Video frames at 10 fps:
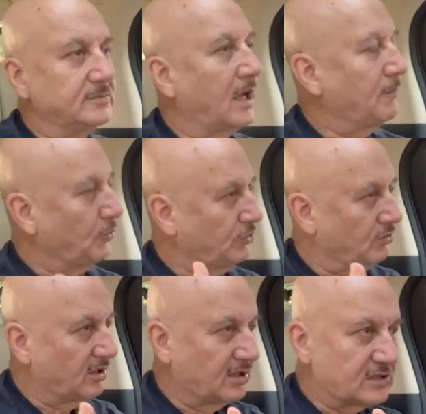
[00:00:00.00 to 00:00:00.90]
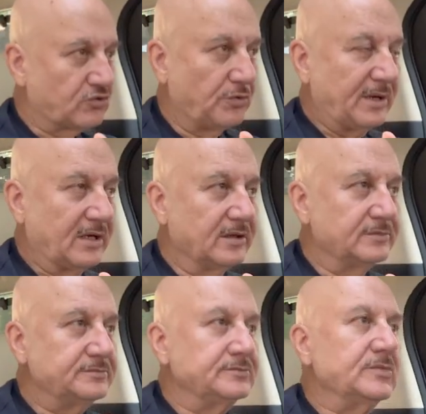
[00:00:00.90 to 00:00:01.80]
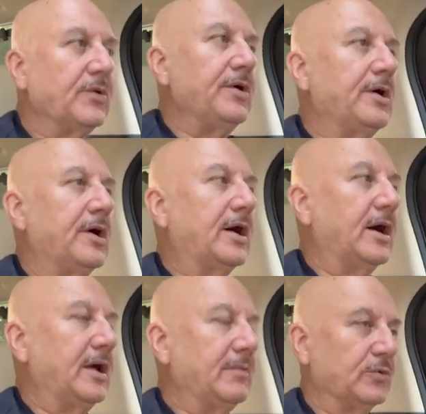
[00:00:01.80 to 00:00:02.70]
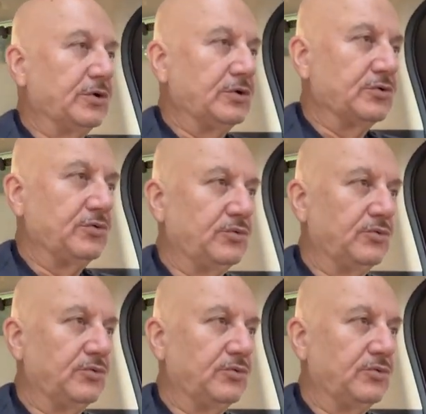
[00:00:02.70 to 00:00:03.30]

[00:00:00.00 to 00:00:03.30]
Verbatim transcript: I'm going to learn swimming. I am going to